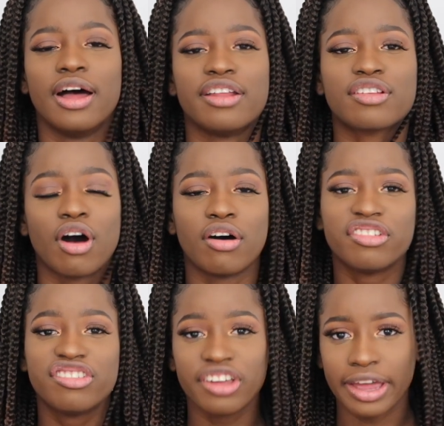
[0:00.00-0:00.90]
It's called
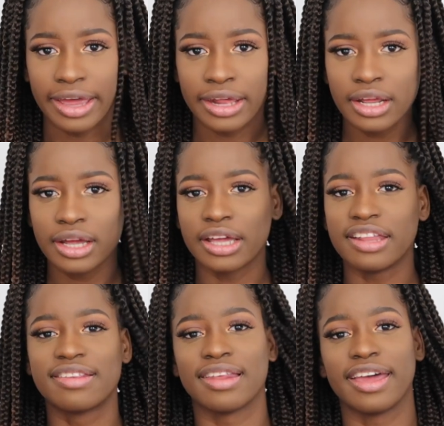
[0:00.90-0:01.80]
Shein.
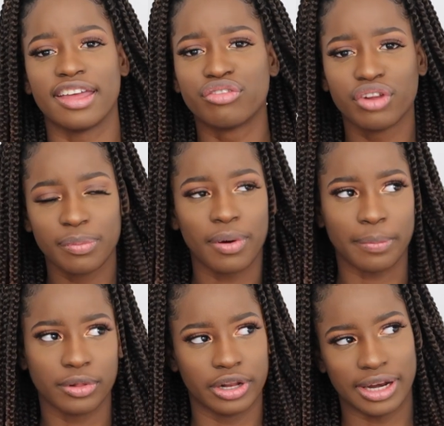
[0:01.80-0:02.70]
It's like it's really
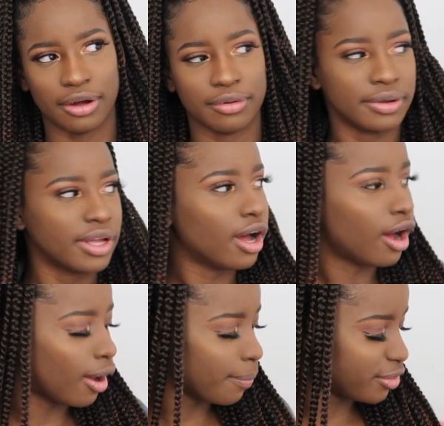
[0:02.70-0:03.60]
popular now.
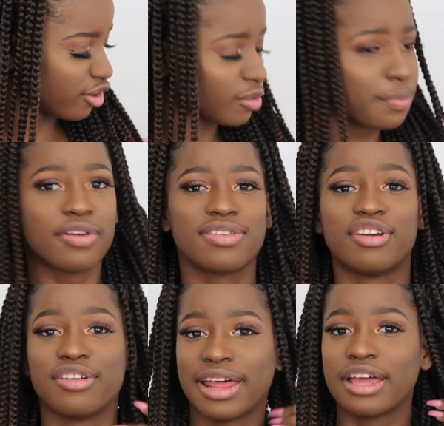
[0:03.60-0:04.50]
Um, they're supposed
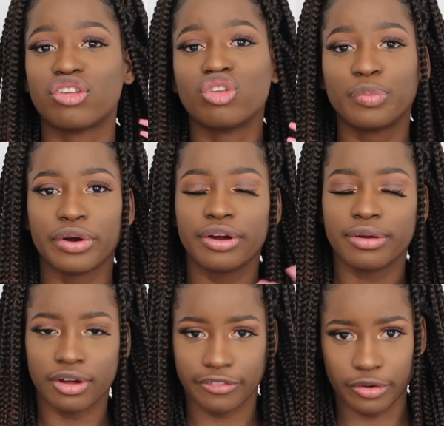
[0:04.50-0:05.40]
they're like super
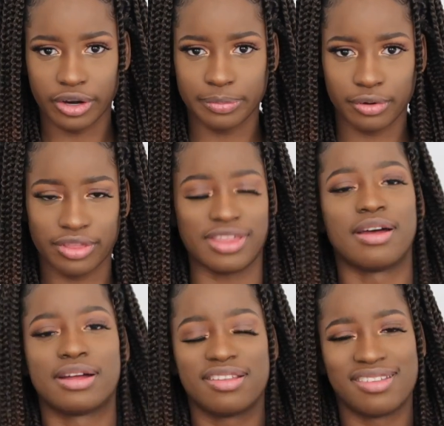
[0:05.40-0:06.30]
affordable
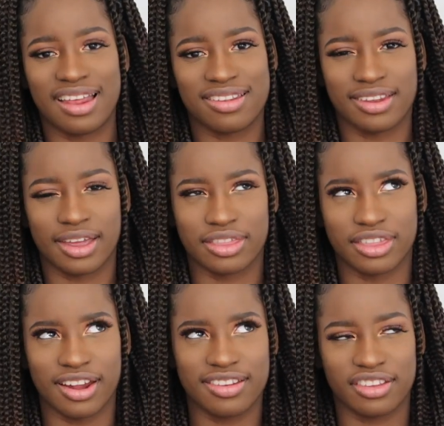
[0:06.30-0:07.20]
that because that's like
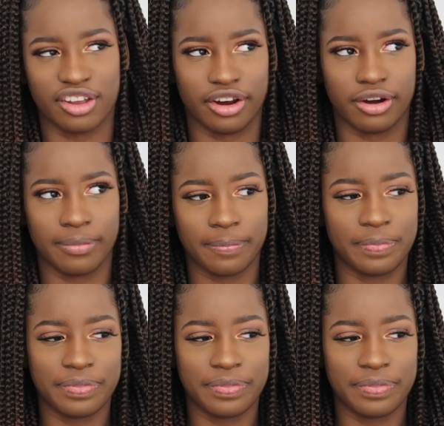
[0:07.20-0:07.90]
that's their